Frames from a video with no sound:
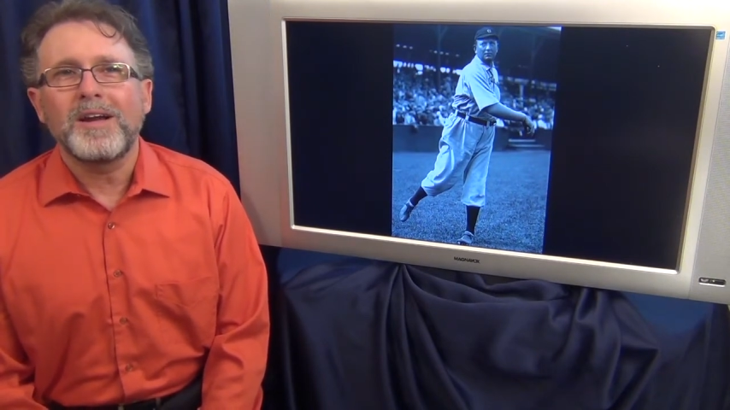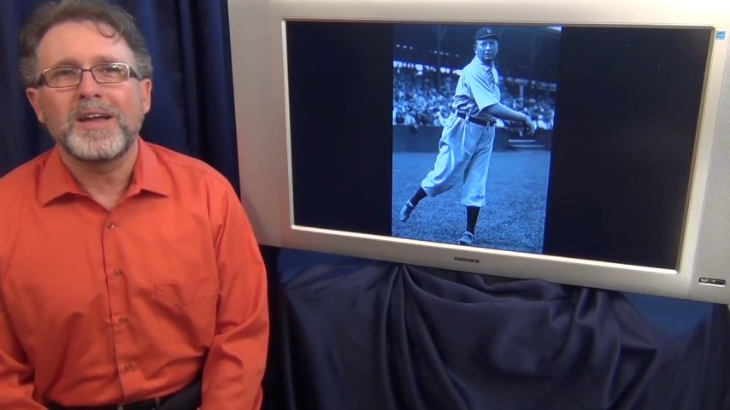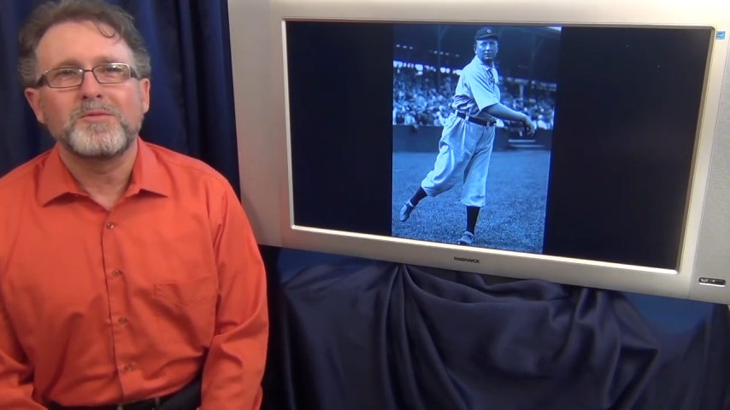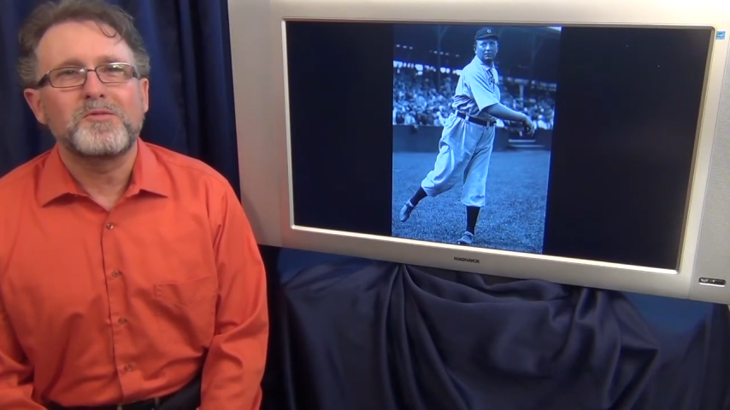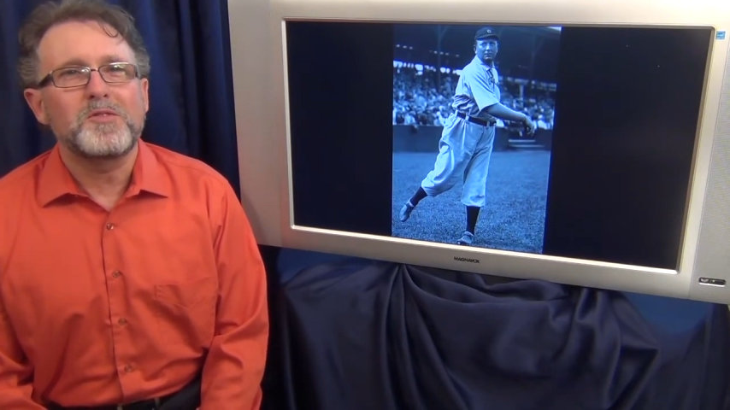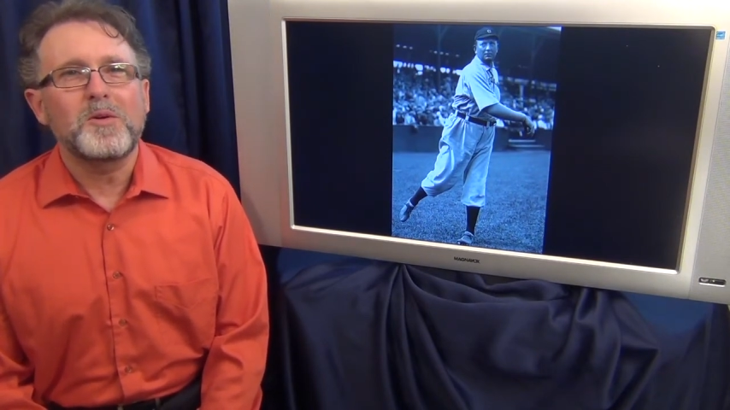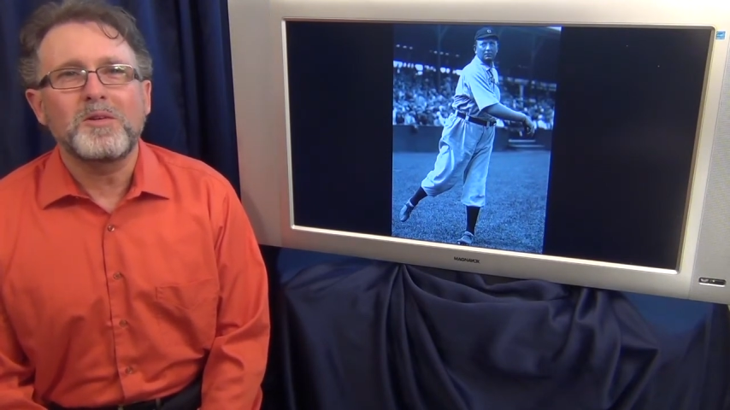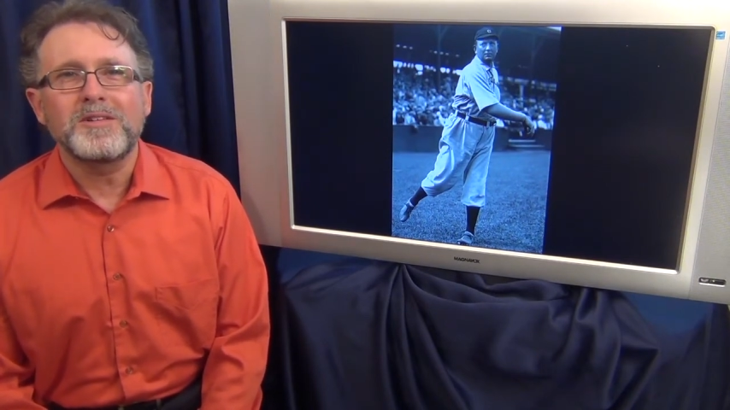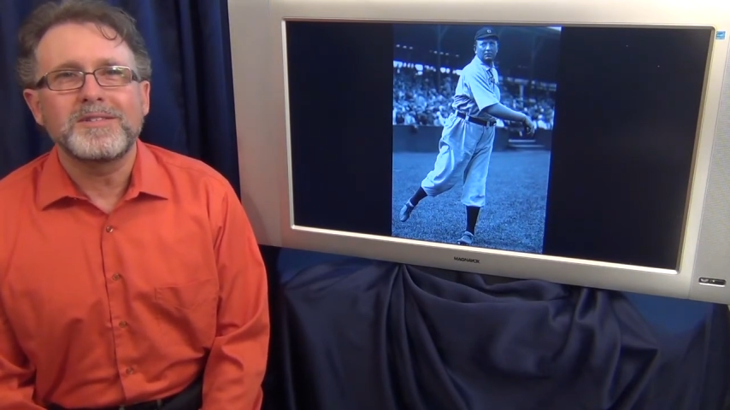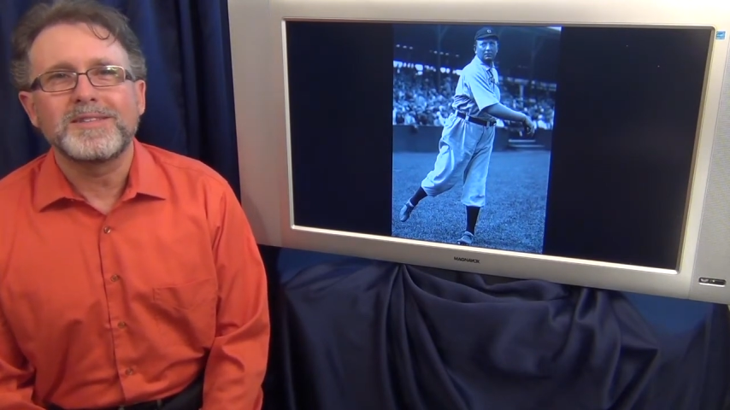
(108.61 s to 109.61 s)
and
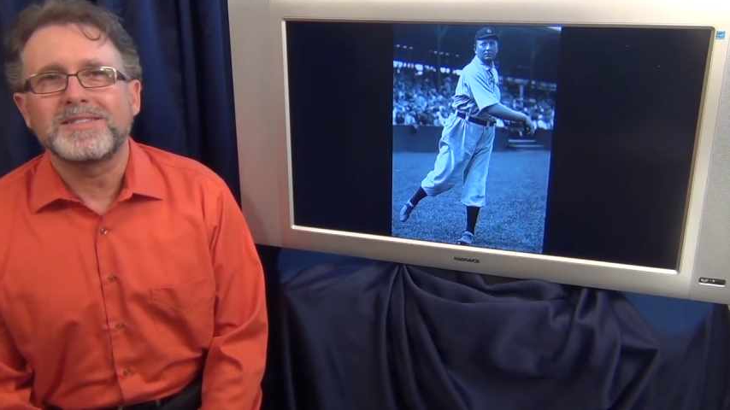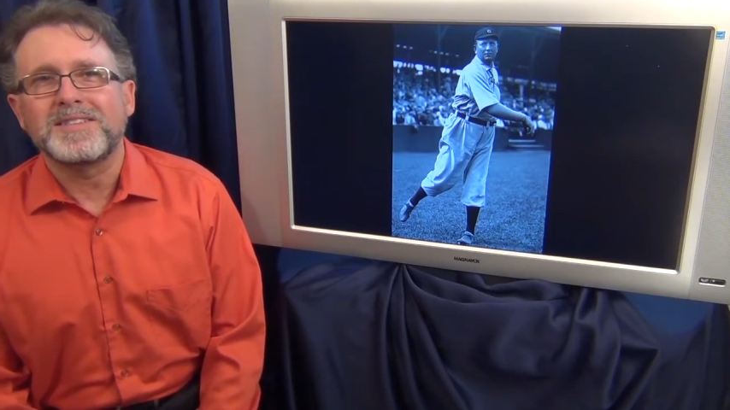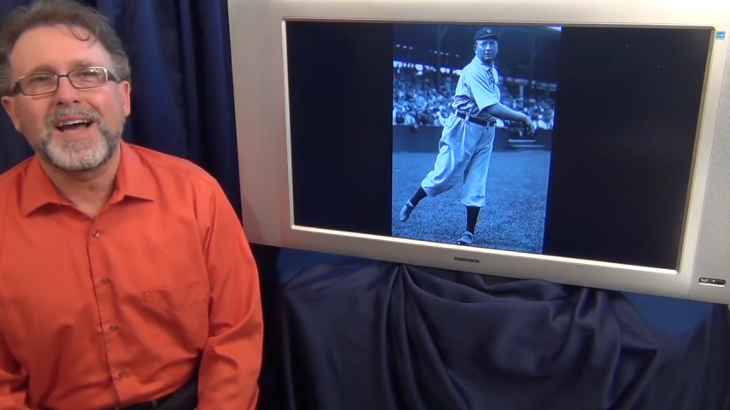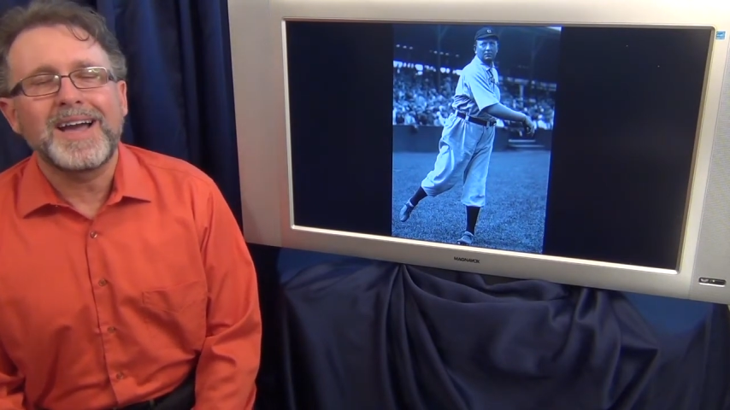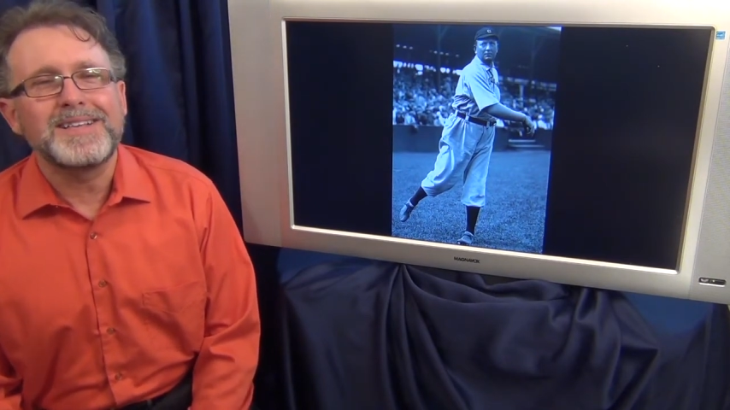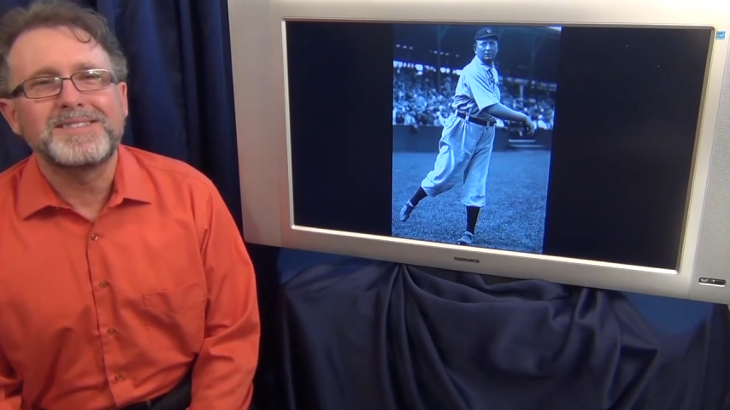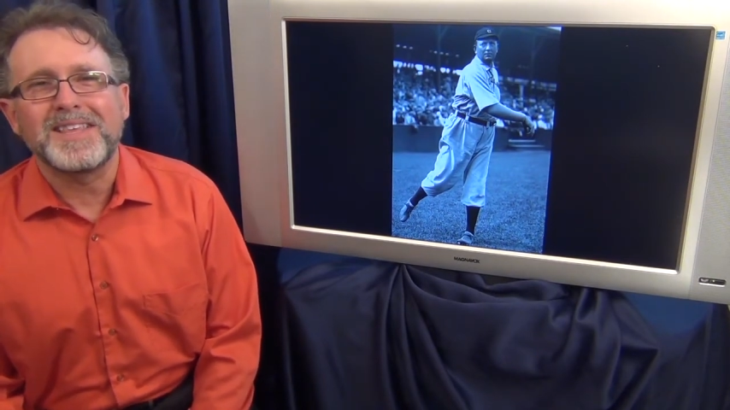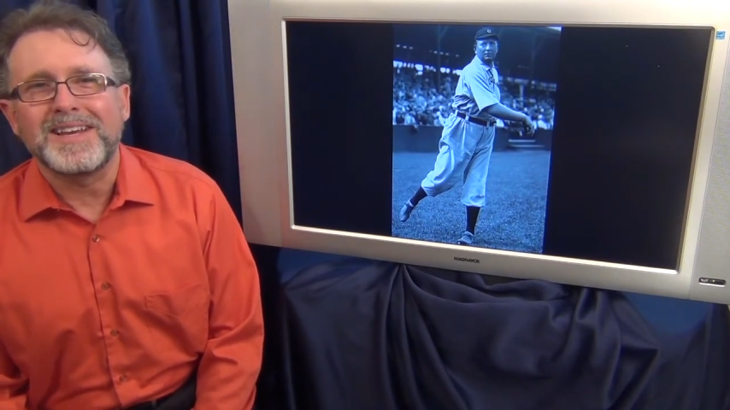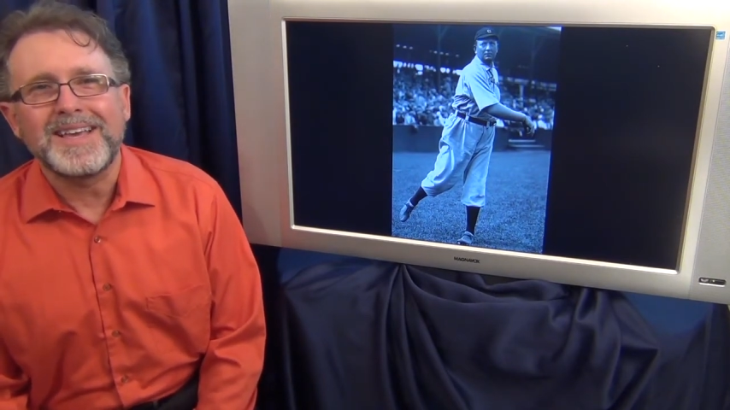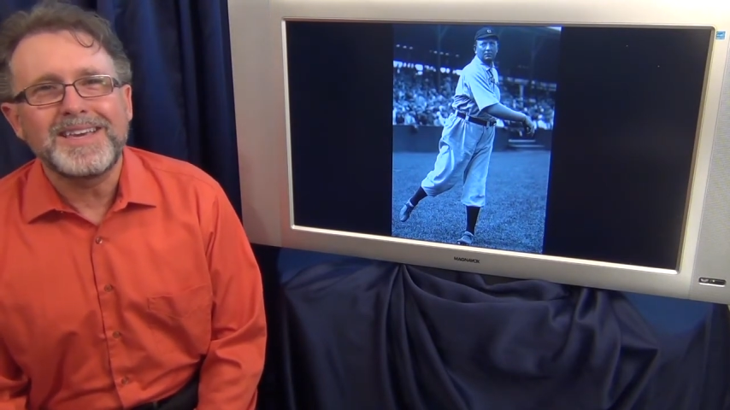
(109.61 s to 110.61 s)
floral designs
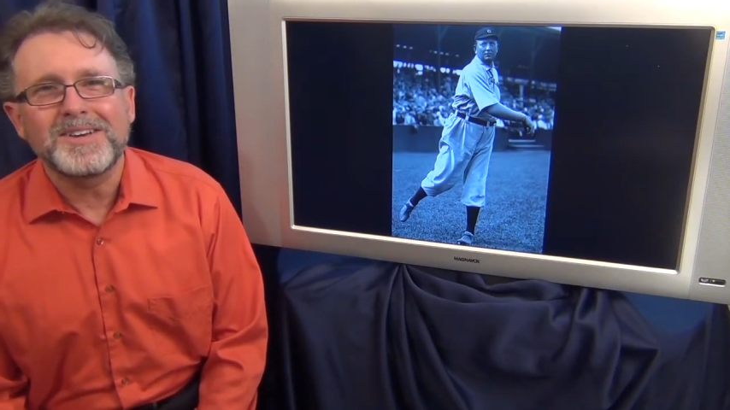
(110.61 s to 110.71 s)
than he